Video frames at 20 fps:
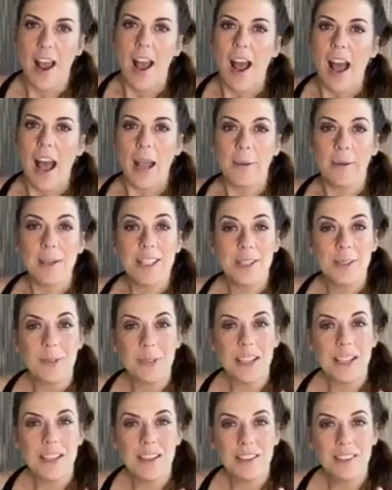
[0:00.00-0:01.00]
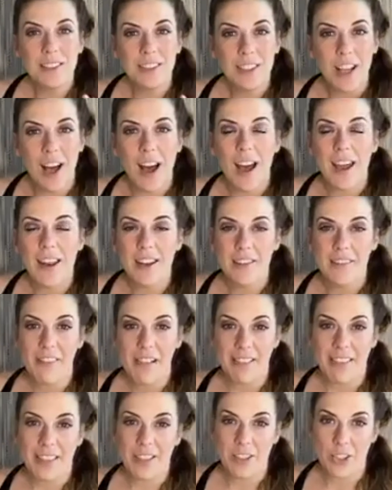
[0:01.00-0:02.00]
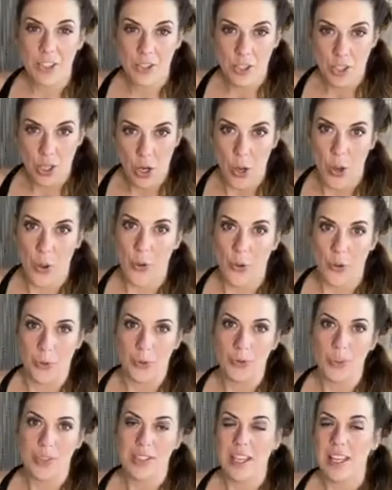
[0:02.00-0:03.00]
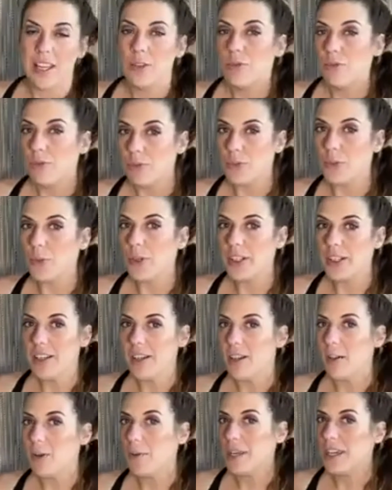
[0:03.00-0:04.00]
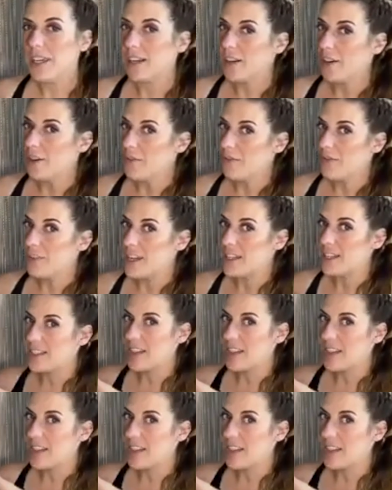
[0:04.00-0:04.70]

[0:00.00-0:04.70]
I was doing a lot of glitter toes. In Florida, we get our feet